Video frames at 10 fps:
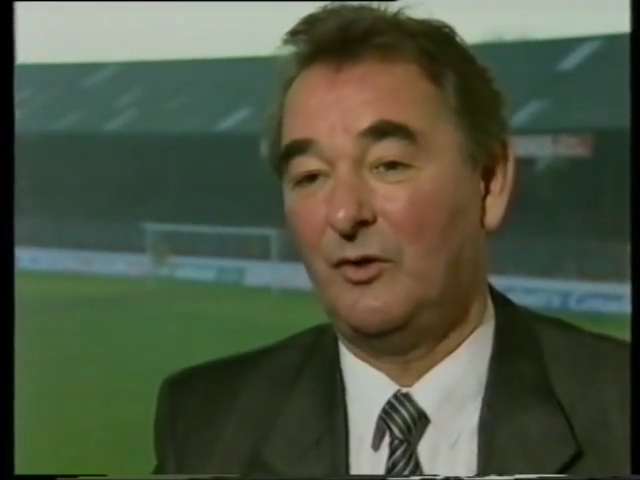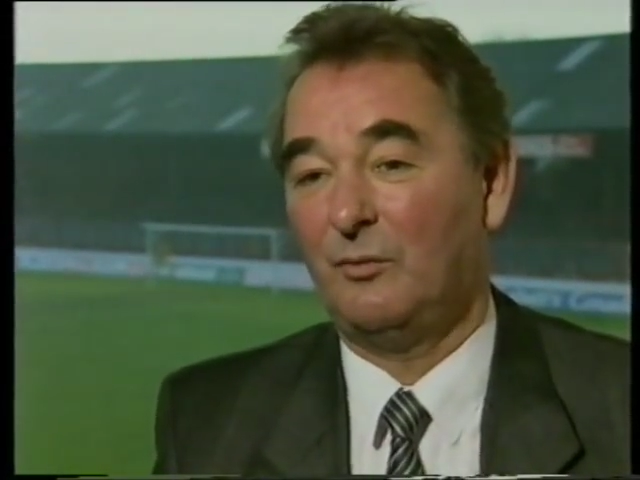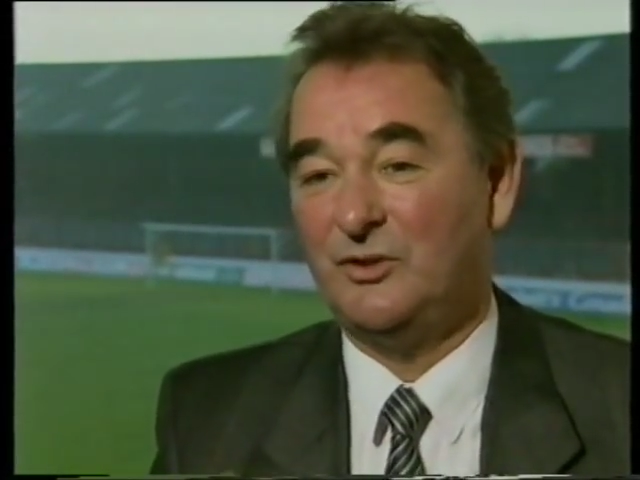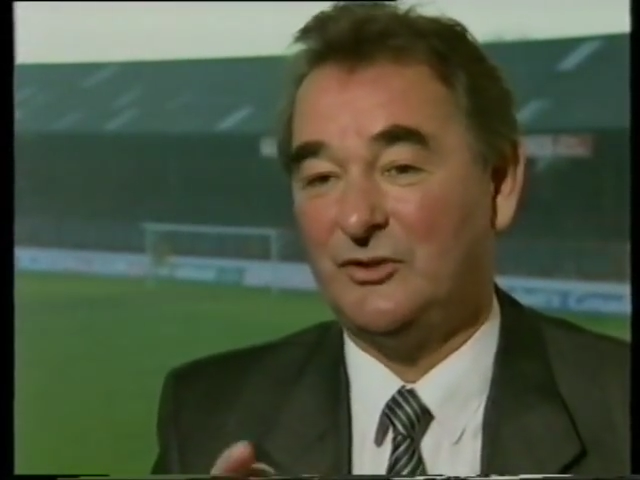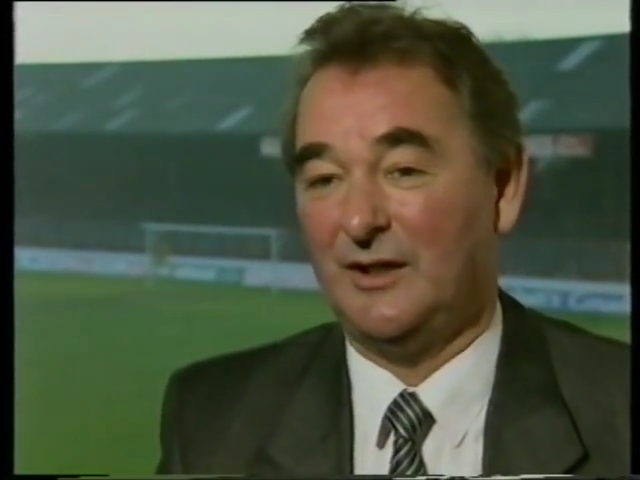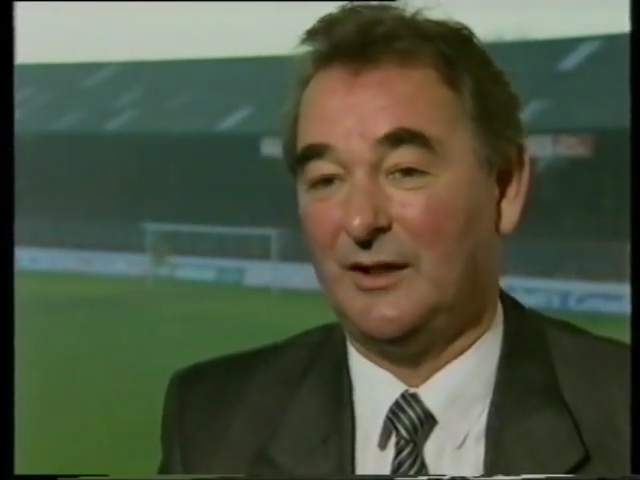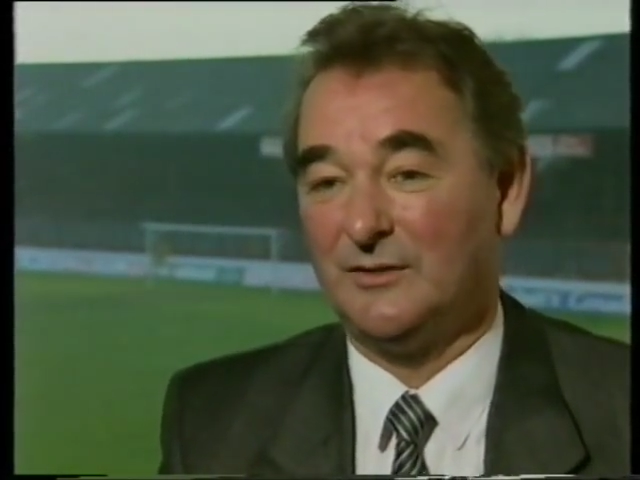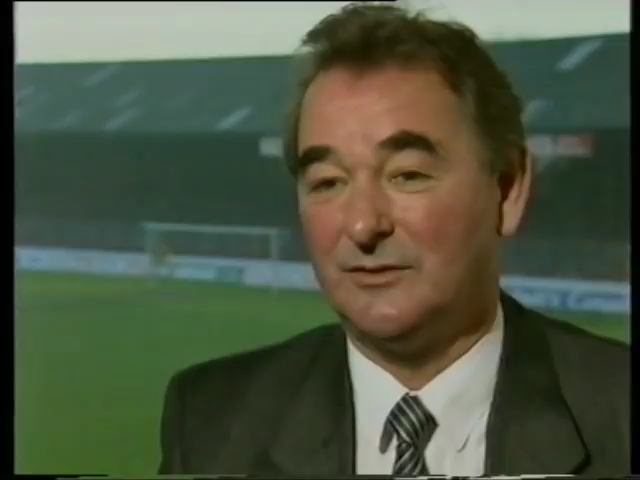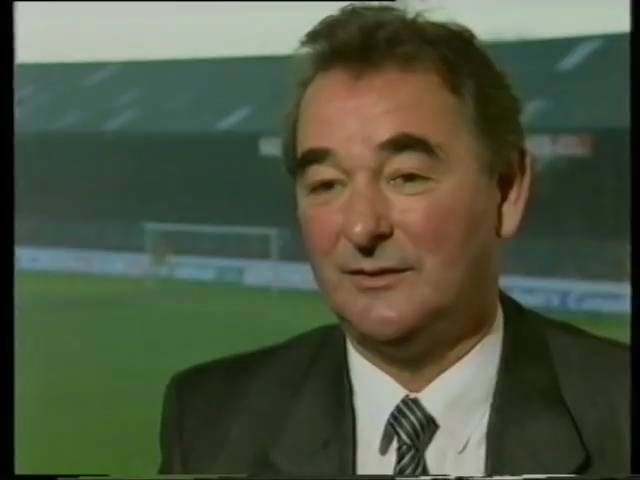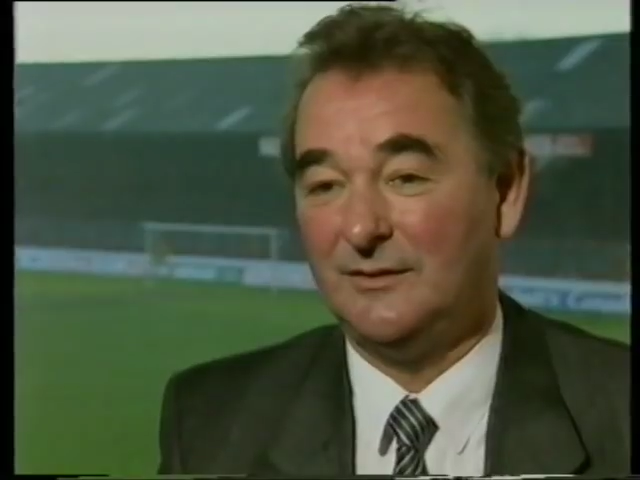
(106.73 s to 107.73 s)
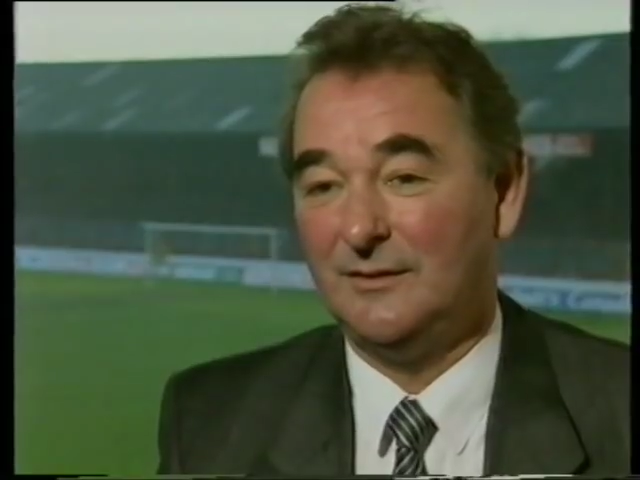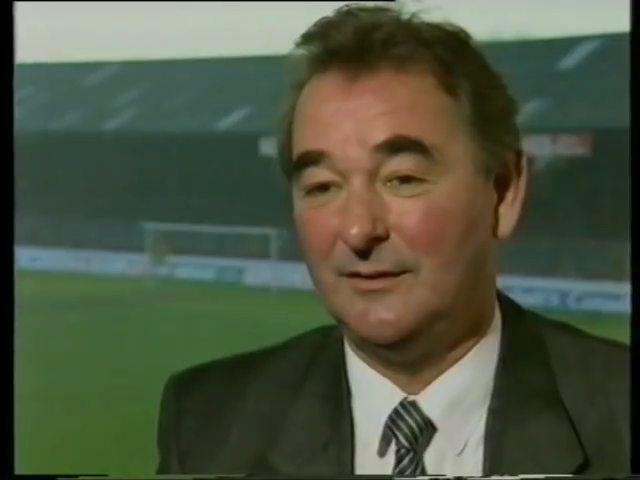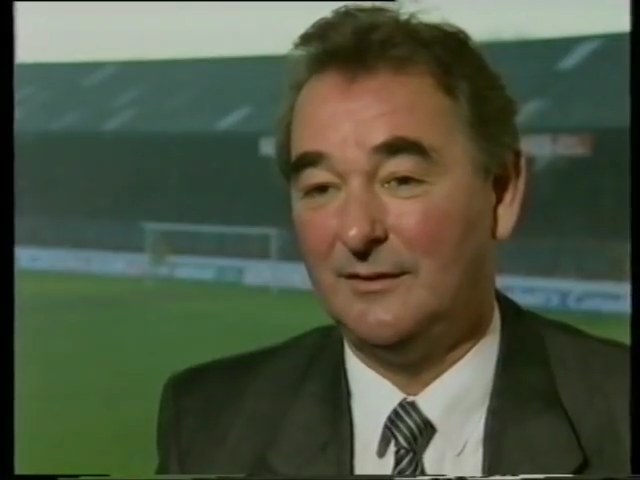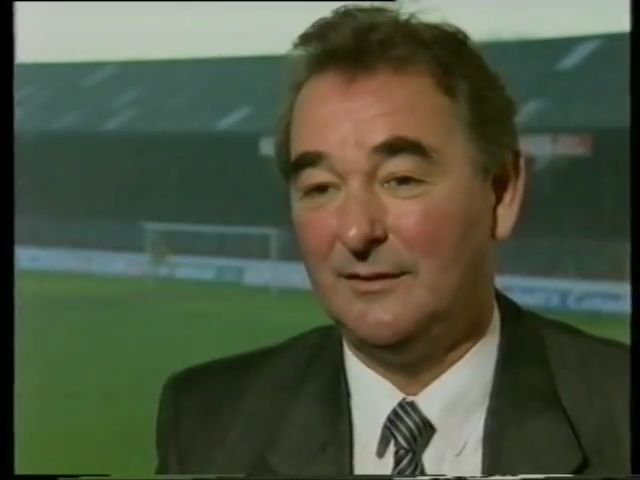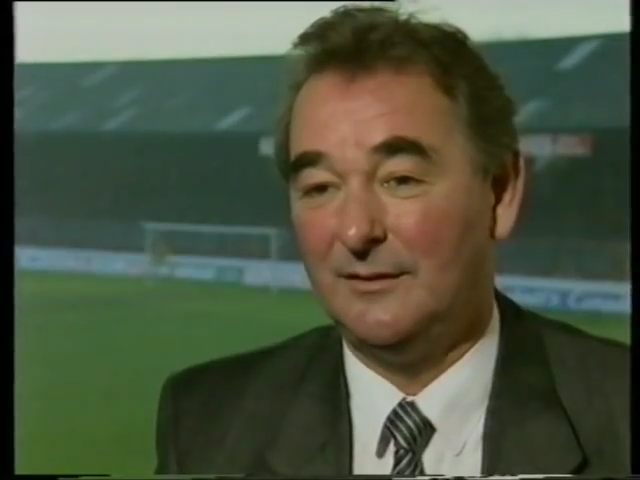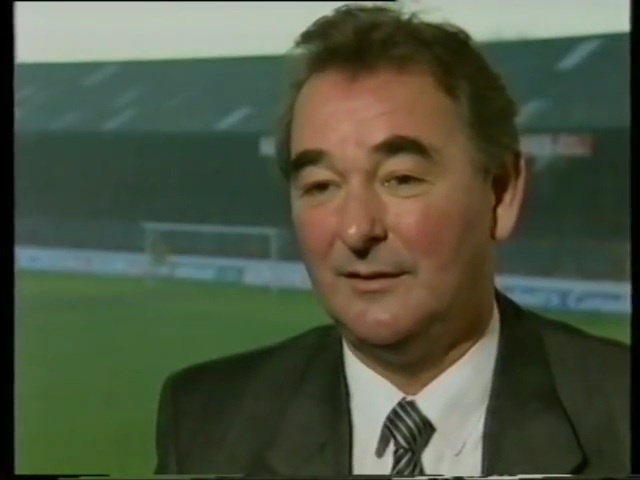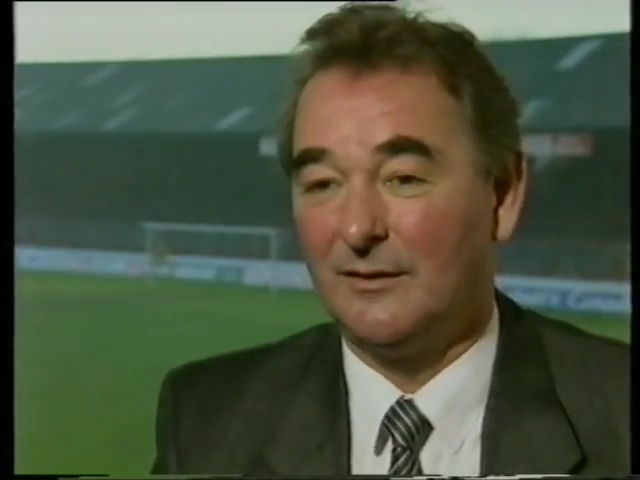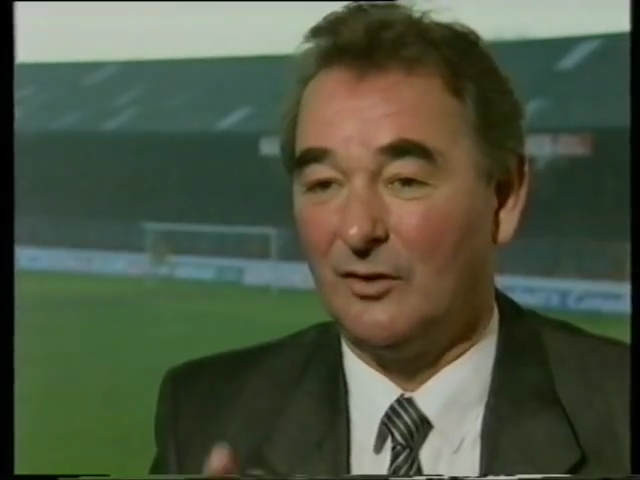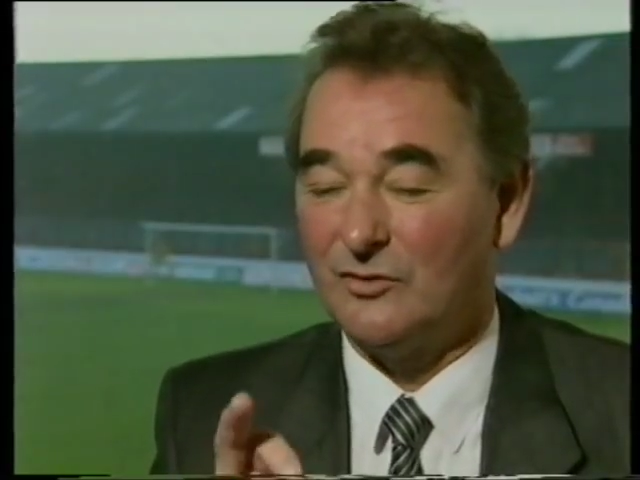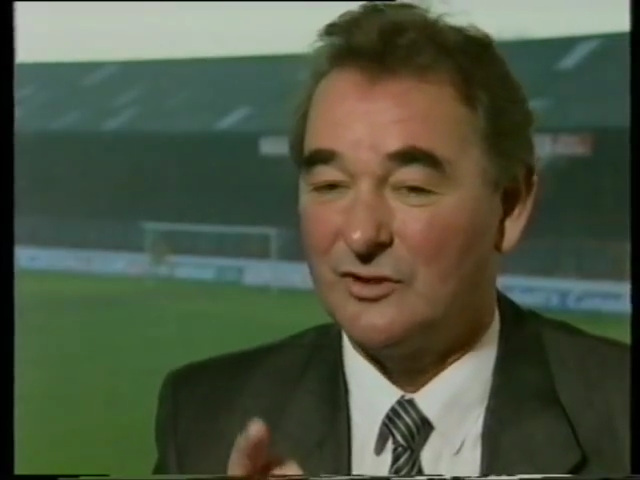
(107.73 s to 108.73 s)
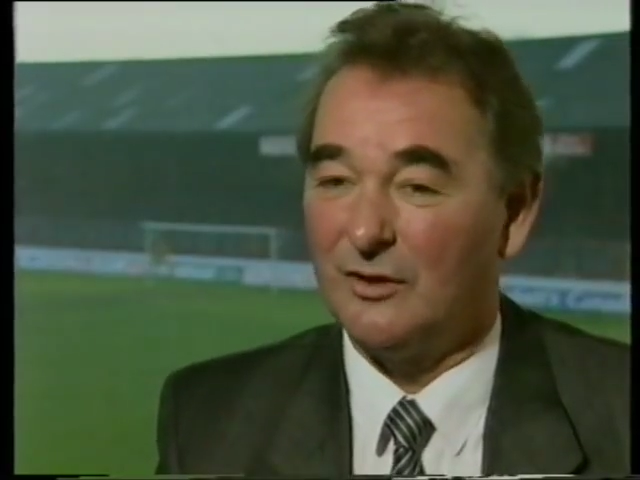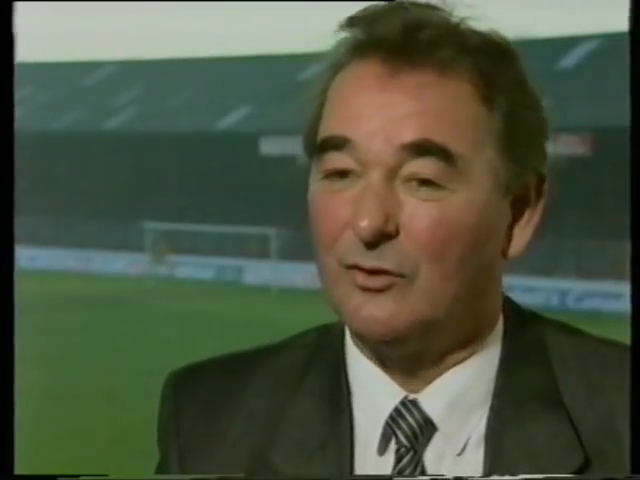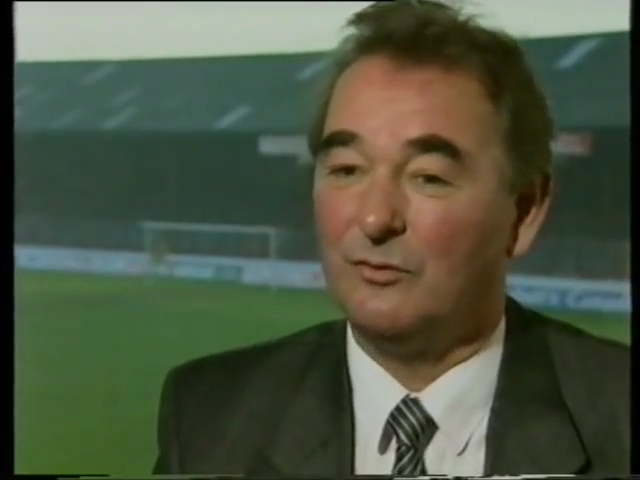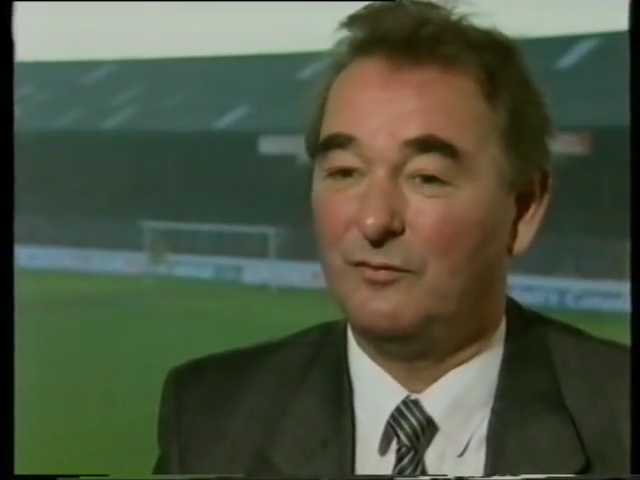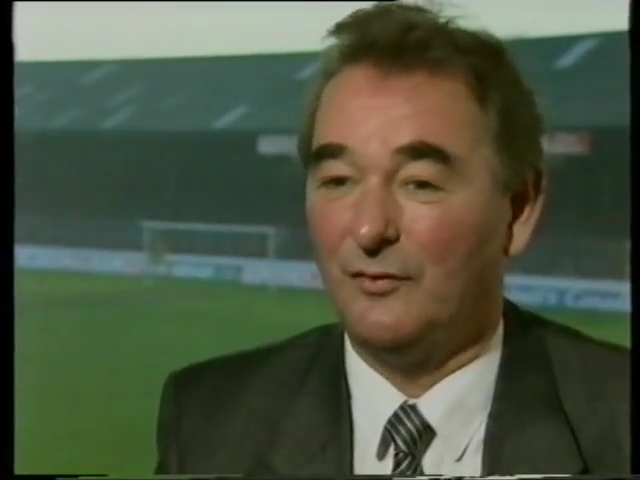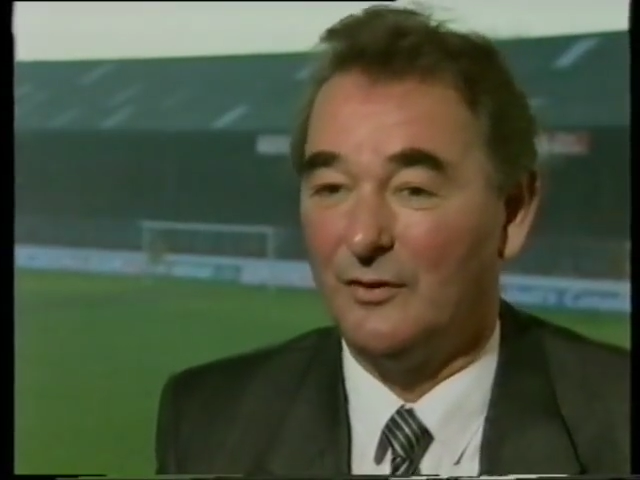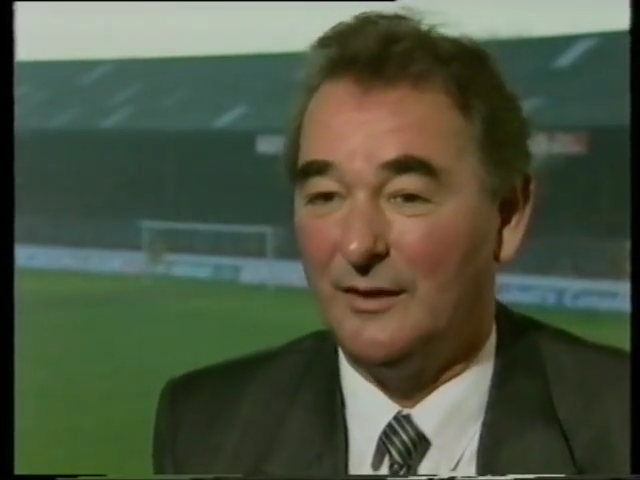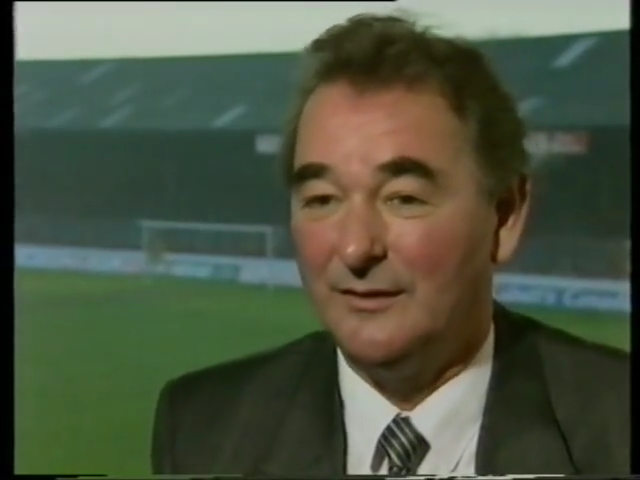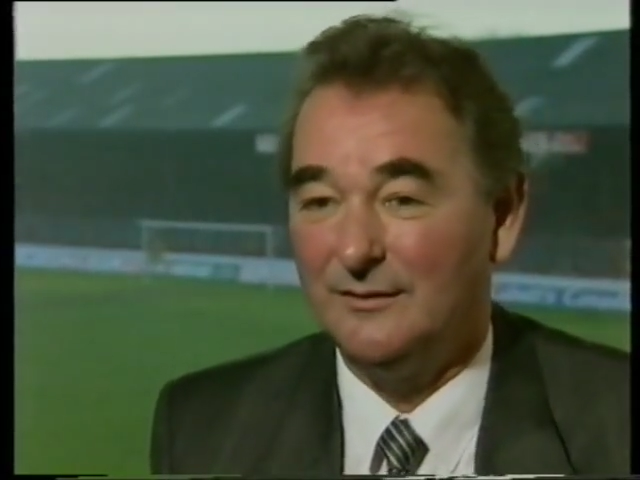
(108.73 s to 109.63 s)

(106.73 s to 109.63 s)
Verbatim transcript: a Nobby Stiles, because they're good for you.